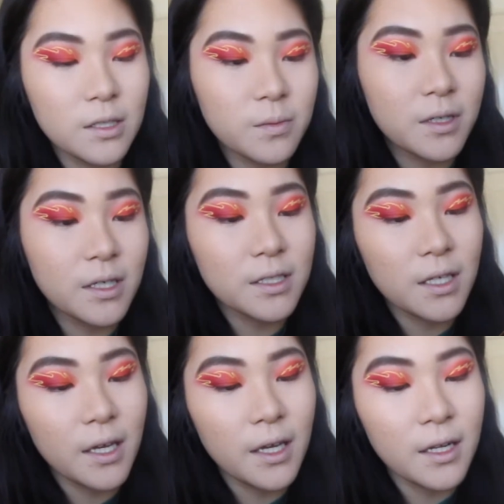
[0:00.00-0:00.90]
This one is
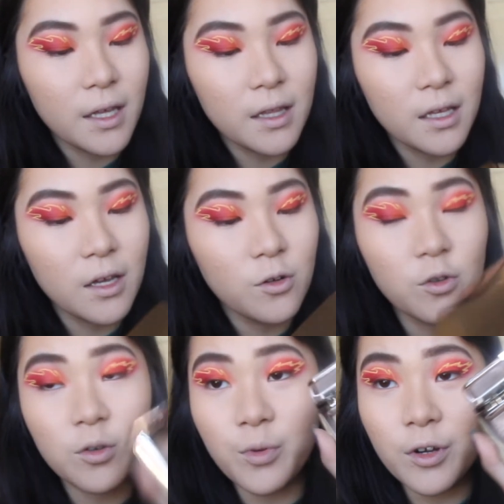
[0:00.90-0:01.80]
in the
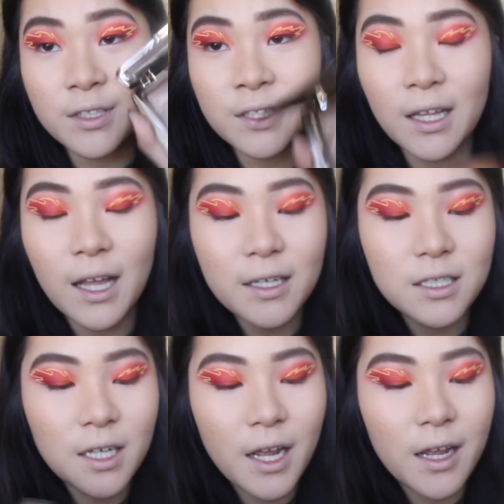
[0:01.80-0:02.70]
Nude Bronze Light
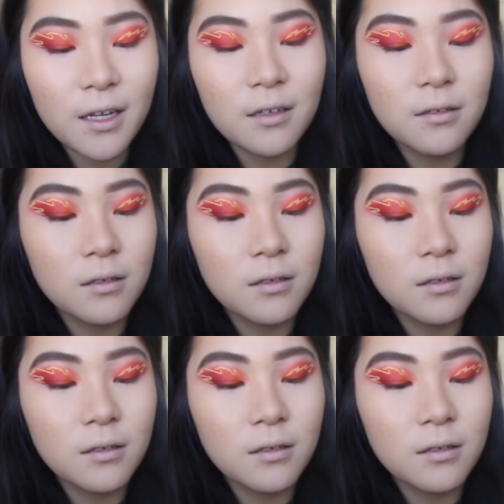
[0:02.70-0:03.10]
shade.